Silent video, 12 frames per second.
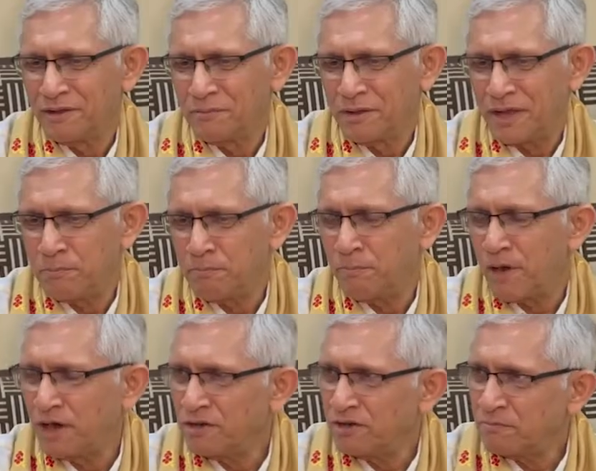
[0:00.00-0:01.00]
a
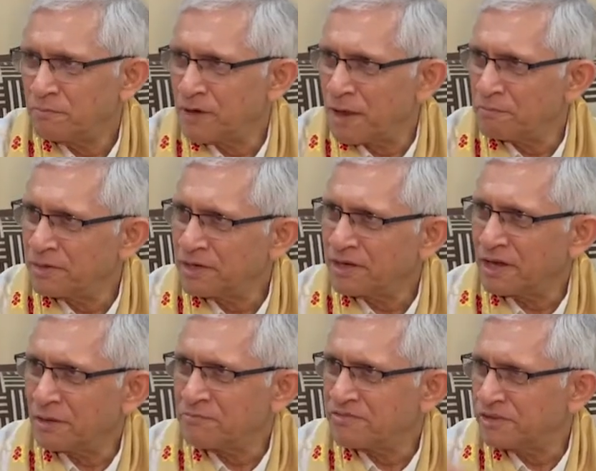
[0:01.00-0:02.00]
part of Brahman
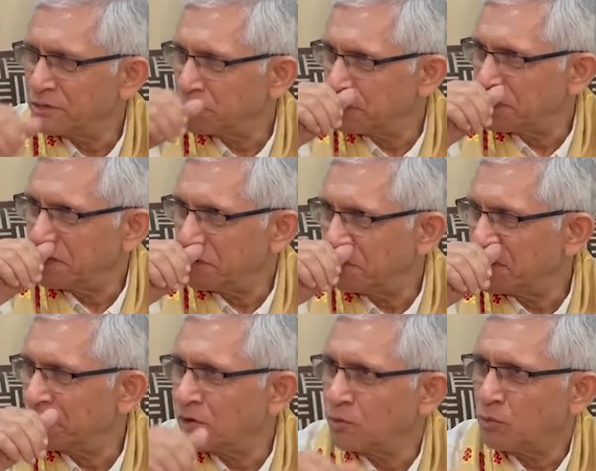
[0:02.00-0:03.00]
comes into the human.
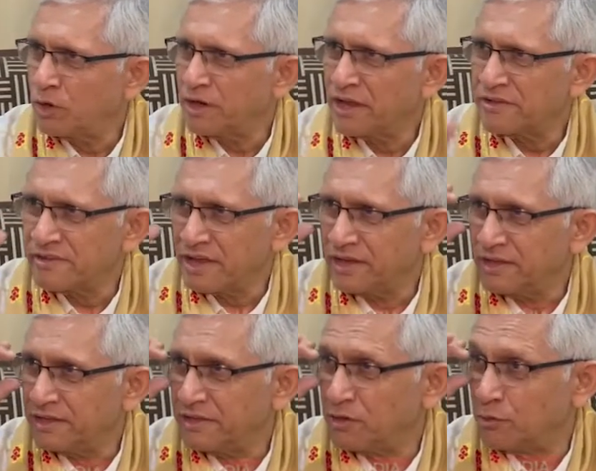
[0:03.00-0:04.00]
Now, what exactly
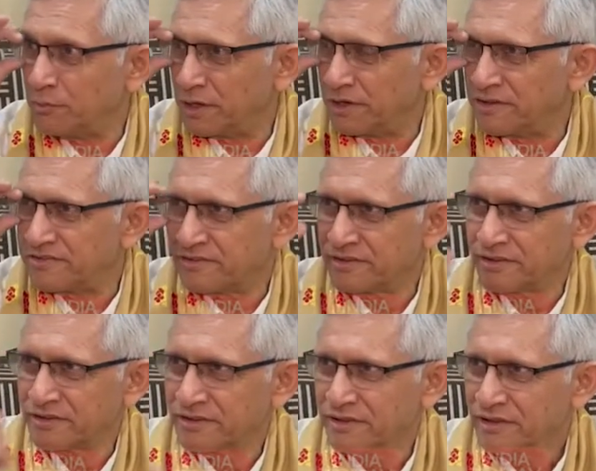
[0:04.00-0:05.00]
human is?
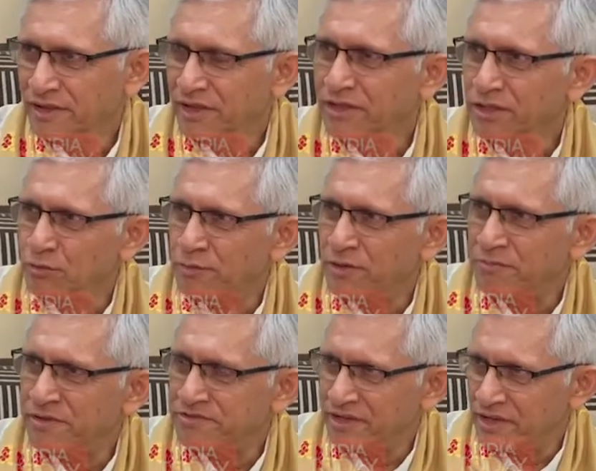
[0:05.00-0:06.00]
Human
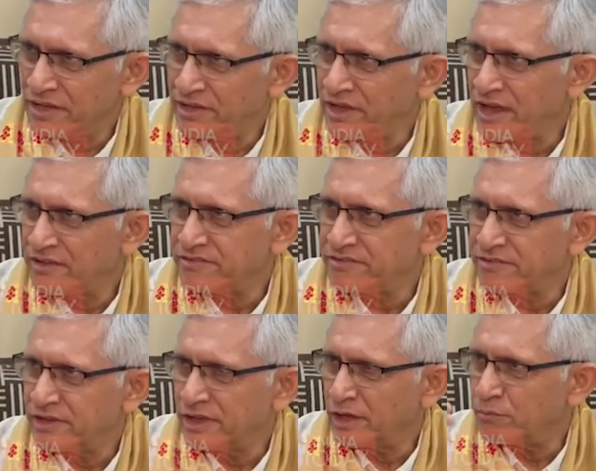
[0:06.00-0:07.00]
basically has
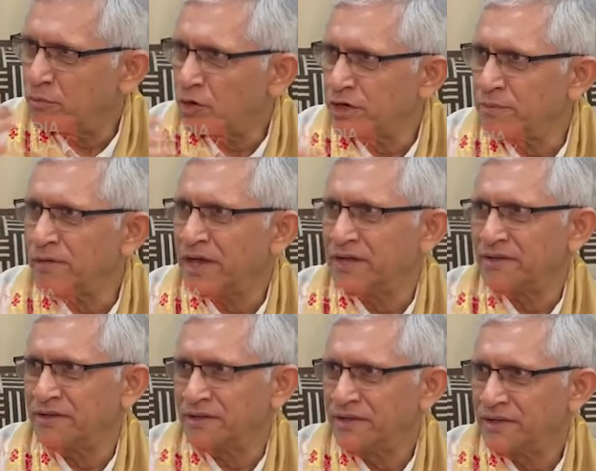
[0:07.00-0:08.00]
a body mind
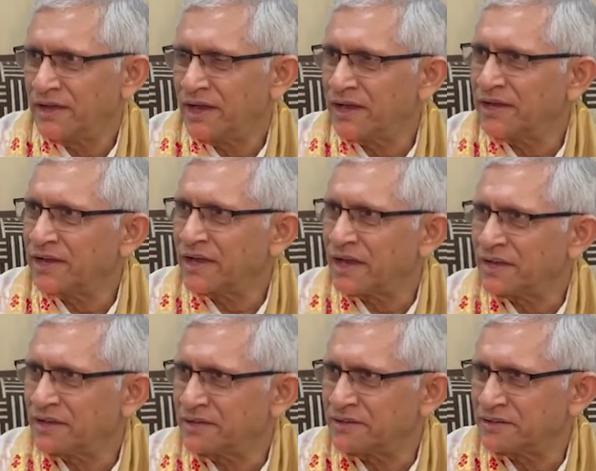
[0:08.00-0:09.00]
and a
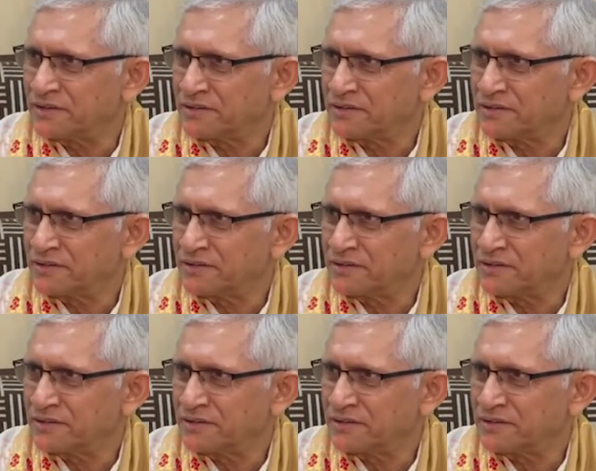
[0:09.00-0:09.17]
character.